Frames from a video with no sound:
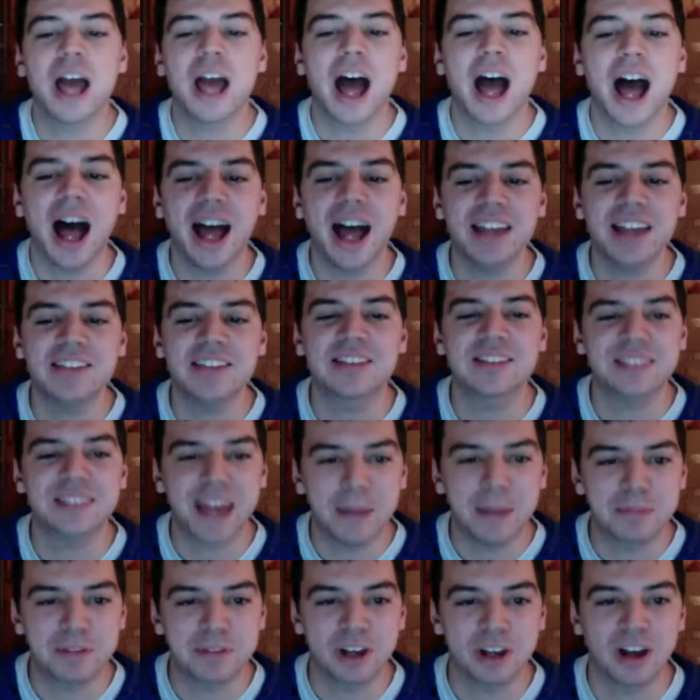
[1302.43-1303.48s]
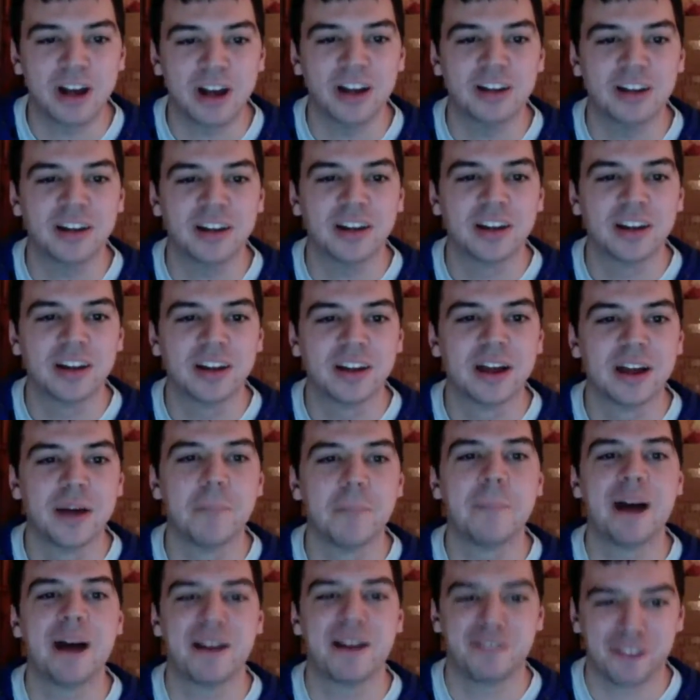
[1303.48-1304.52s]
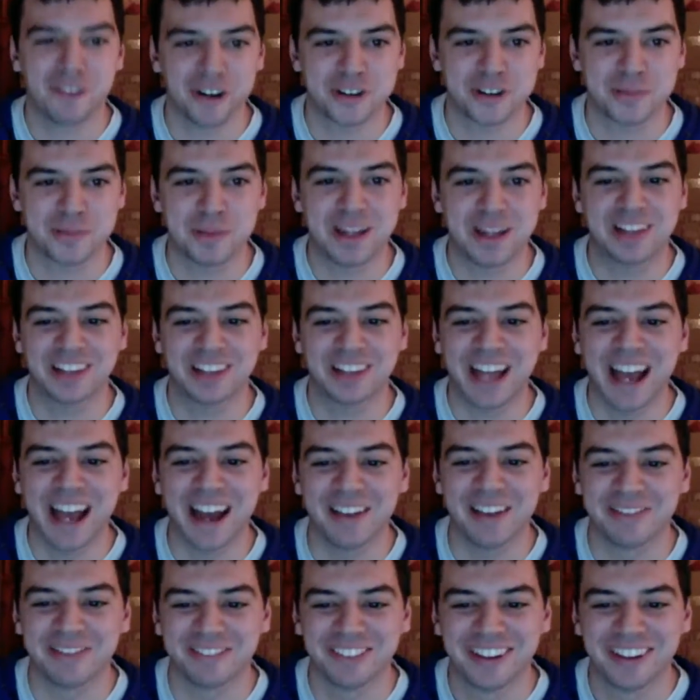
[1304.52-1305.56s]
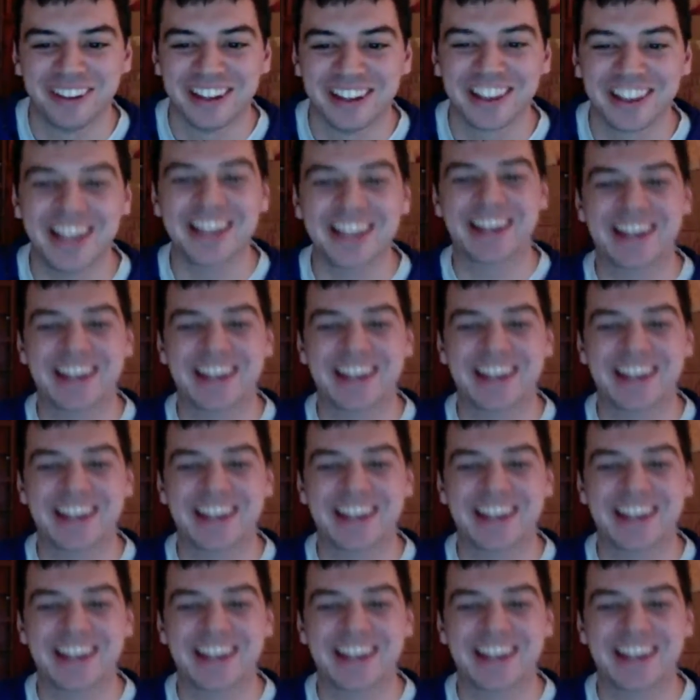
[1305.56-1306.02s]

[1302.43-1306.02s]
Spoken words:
I stepped on my first big laugh. Like,